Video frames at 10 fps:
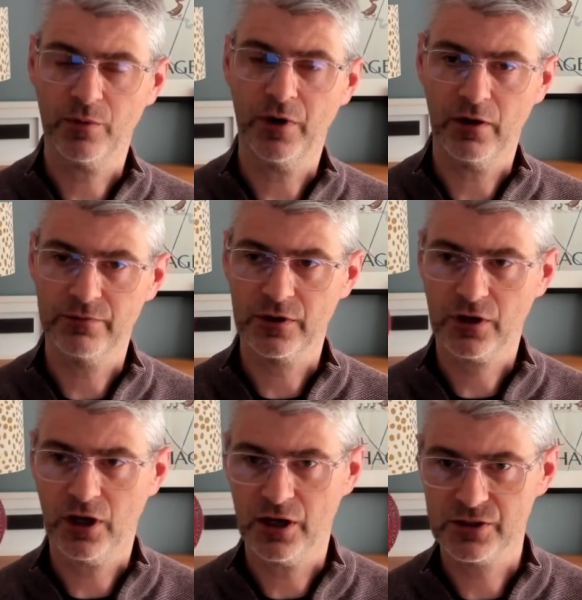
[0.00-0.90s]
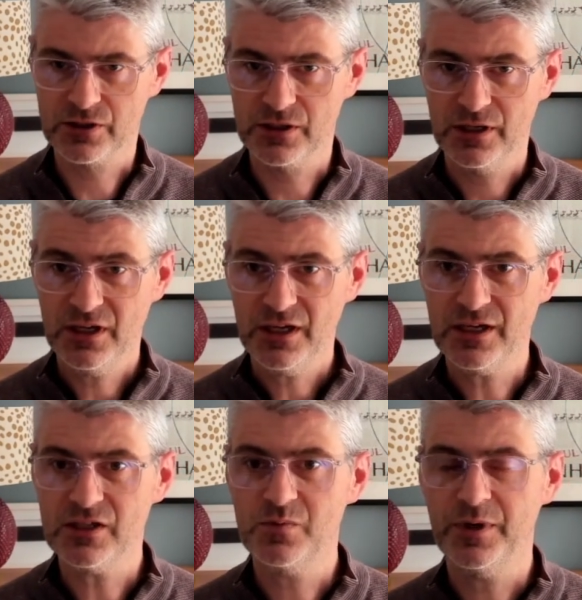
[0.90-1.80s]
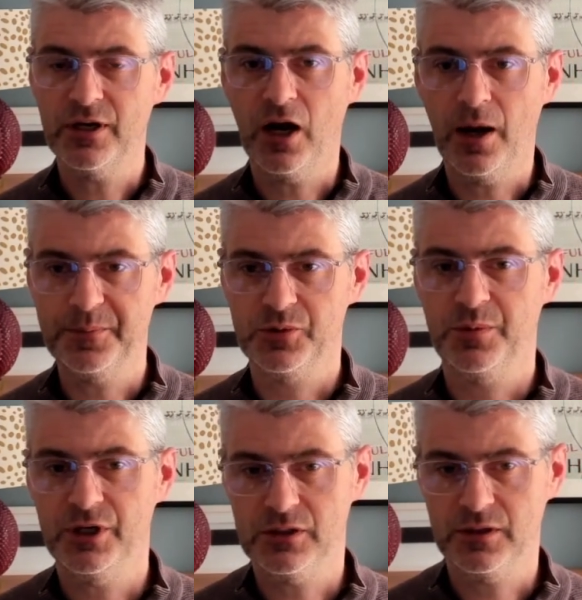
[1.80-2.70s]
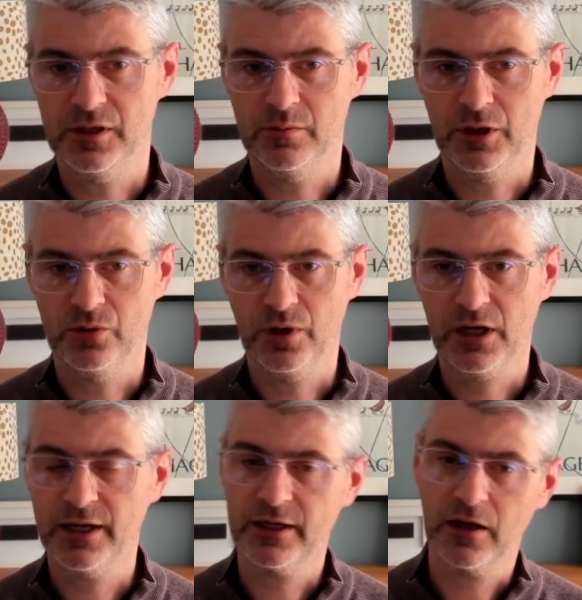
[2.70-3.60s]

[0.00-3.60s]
of the cost is being optimized in my own clinic.